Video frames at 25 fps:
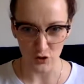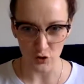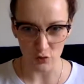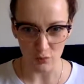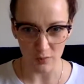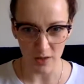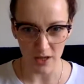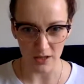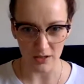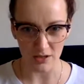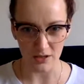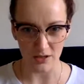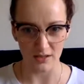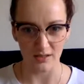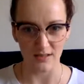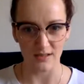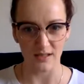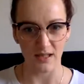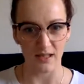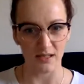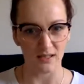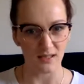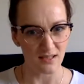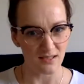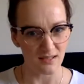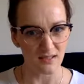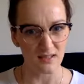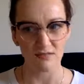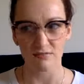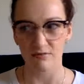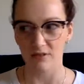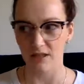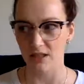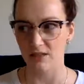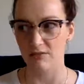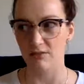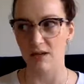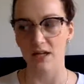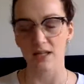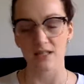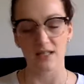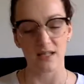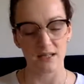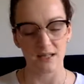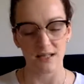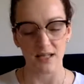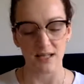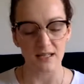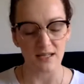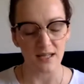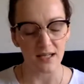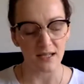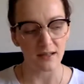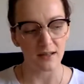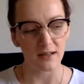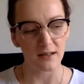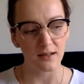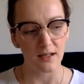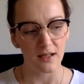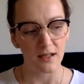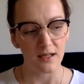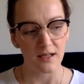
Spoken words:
much and say, this is really great, and they tell